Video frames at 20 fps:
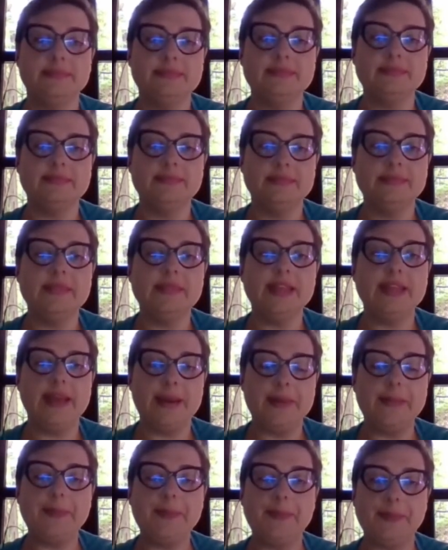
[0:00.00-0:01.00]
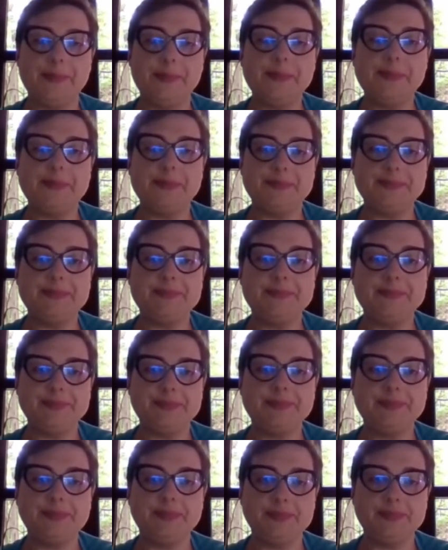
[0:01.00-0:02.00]

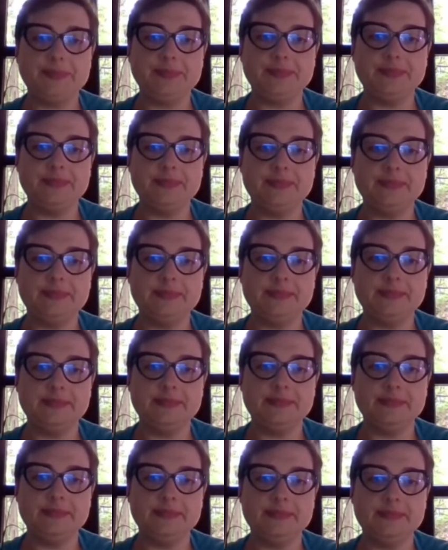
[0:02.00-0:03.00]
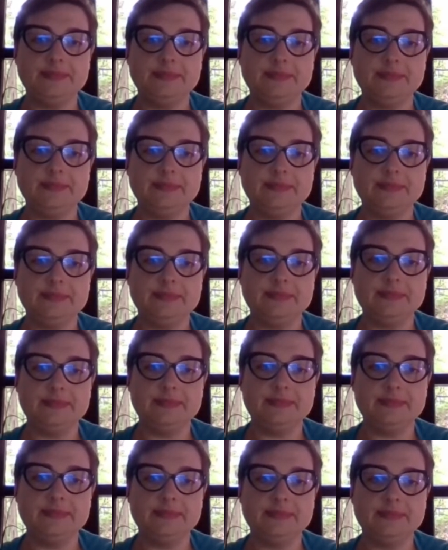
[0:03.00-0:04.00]

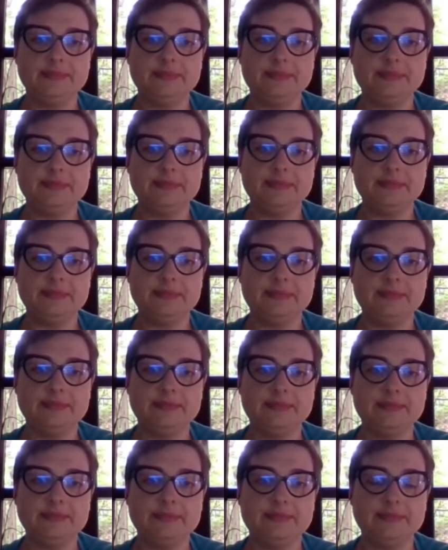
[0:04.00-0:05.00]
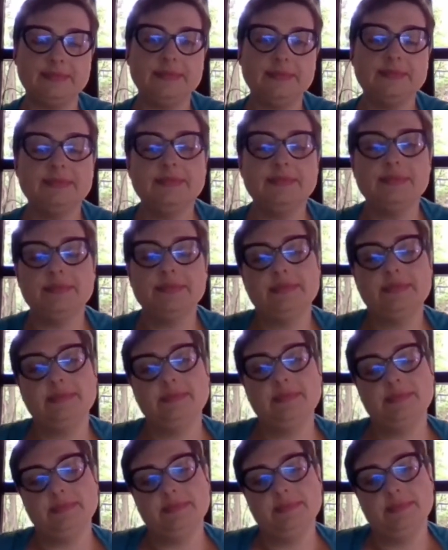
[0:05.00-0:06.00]

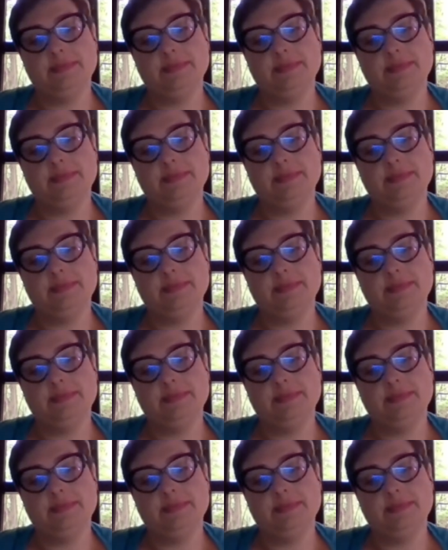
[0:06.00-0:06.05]
This person isn't speaking.